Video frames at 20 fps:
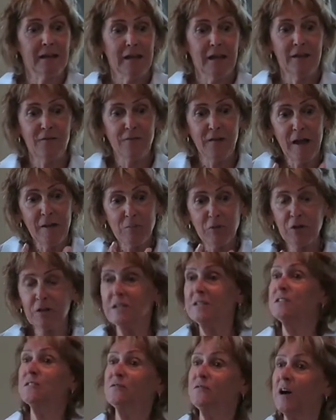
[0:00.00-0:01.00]
if I'm
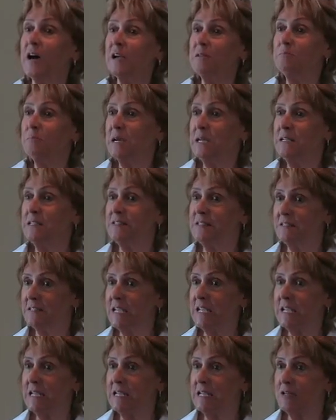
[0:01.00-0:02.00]
going to divide my
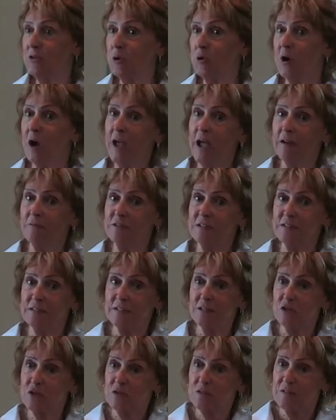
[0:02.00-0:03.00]
estate or have
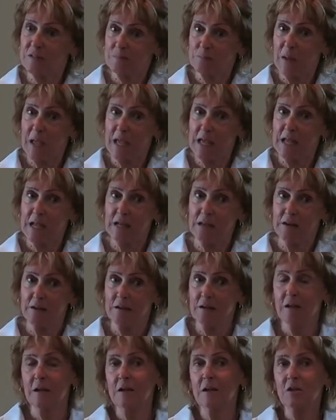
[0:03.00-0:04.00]
decisions made,
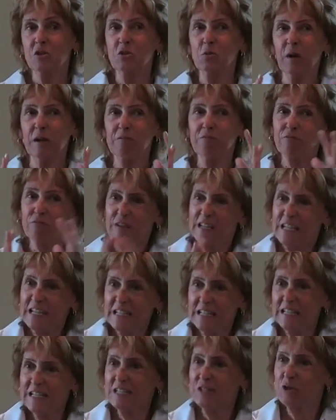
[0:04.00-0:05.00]
do I
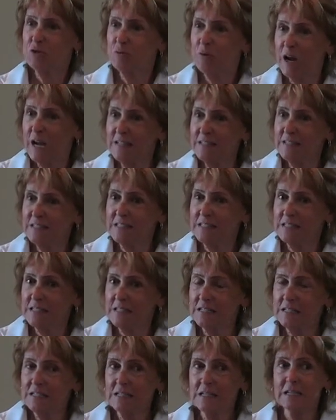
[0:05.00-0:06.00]
really trust
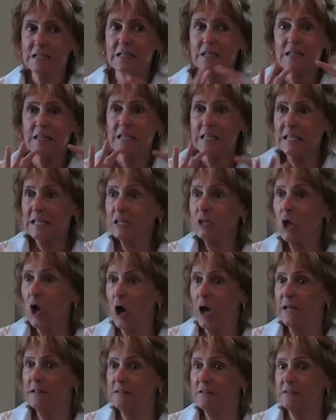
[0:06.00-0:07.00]
the
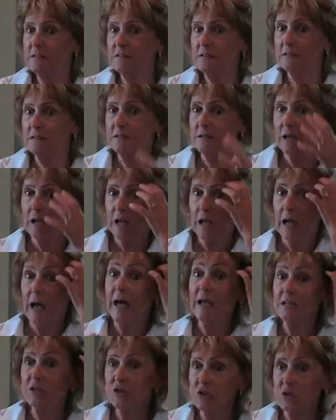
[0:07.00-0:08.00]
in-laws?
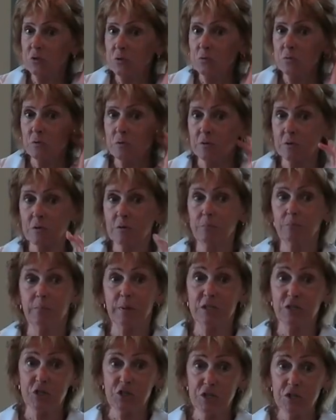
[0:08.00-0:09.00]
I do.
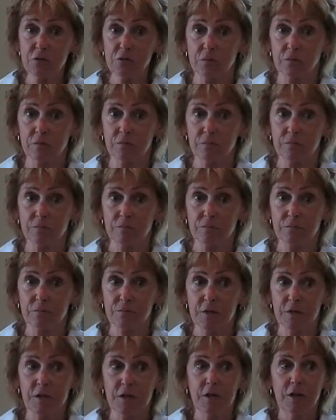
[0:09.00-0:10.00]
But do you?
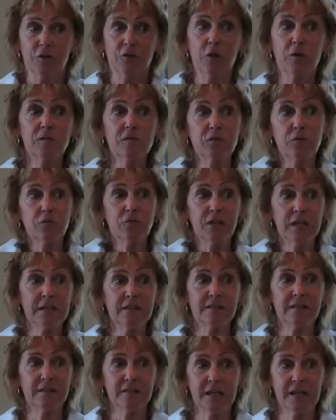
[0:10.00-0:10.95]
Those are things to